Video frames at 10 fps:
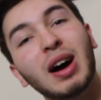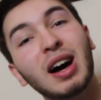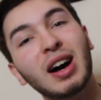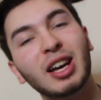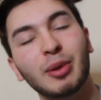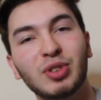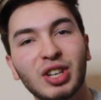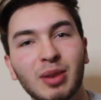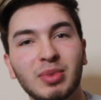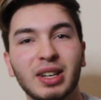Hi, I'm
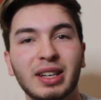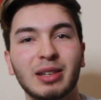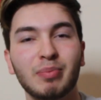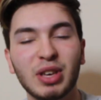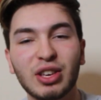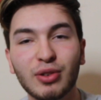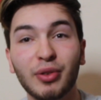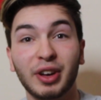James, nice to meet you.